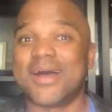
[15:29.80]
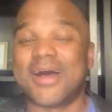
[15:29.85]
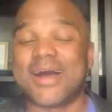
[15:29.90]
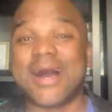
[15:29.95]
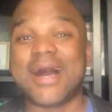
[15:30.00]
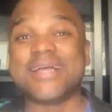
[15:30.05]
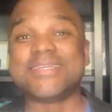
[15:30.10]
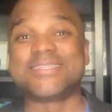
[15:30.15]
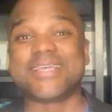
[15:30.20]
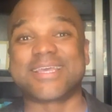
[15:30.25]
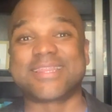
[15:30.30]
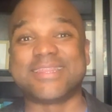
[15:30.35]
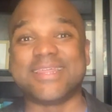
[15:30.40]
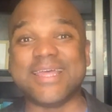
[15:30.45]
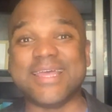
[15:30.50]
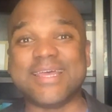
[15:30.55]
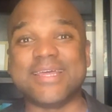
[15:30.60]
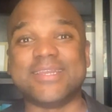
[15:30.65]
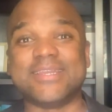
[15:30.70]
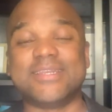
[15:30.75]
Isaac
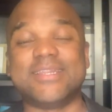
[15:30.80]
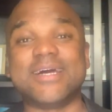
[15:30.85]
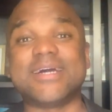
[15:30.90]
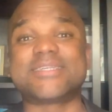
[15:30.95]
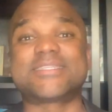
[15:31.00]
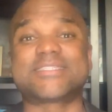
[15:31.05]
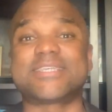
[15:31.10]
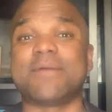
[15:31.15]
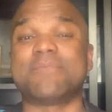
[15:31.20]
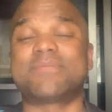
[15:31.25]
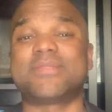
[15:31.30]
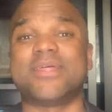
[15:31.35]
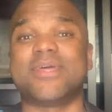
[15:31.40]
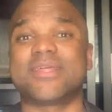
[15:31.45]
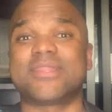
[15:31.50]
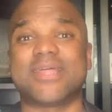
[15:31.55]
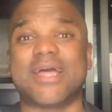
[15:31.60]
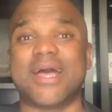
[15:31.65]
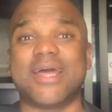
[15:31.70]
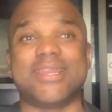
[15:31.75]
then does
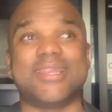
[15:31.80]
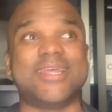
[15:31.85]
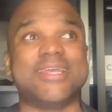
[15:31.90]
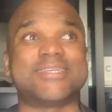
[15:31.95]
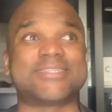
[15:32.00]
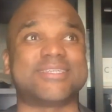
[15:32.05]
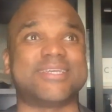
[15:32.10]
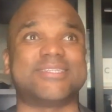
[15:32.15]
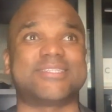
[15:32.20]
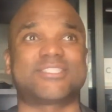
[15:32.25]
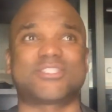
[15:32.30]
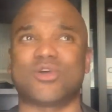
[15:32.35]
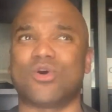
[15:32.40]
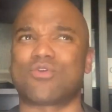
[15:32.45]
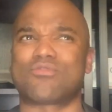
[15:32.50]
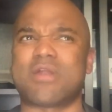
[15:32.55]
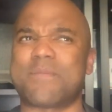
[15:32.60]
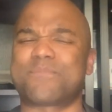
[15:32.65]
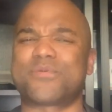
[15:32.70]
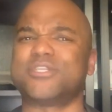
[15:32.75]
something that isn't so
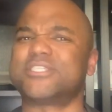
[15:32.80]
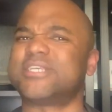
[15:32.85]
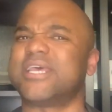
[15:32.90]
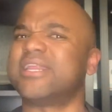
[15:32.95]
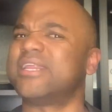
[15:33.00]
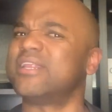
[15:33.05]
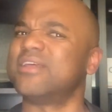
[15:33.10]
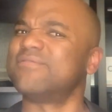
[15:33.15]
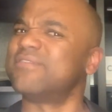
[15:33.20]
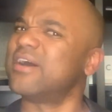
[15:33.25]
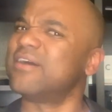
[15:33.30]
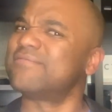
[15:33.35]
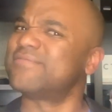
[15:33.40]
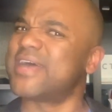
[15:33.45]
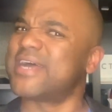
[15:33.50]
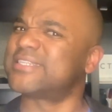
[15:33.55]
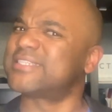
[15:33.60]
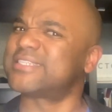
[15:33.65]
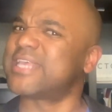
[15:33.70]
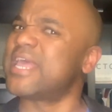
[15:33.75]
representative of
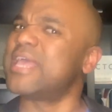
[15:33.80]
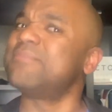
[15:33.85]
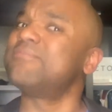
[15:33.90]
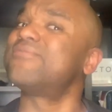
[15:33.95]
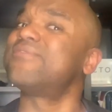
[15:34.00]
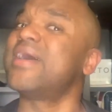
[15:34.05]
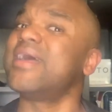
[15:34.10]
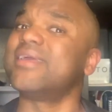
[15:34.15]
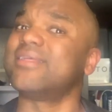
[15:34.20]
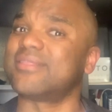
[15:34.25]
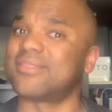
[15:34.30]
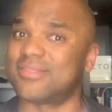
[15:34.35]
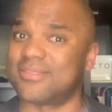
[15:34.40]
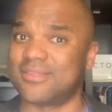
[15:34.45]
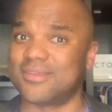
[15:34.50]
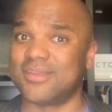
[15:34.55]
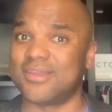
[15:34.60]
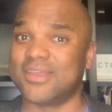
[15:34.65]
that same faith.